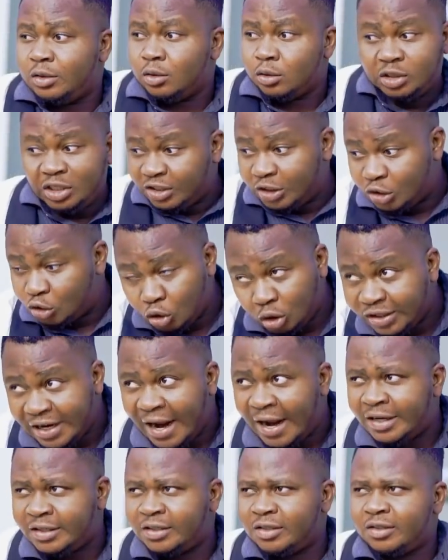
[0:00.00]
This is not
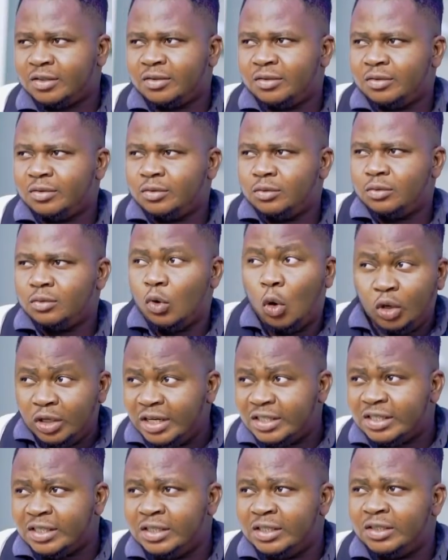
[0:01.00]
nice.
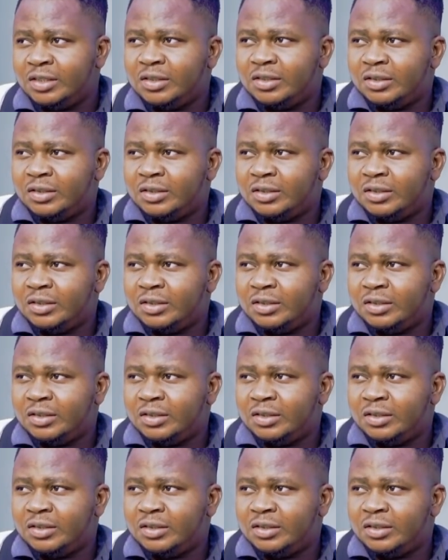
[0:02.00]
Honestly.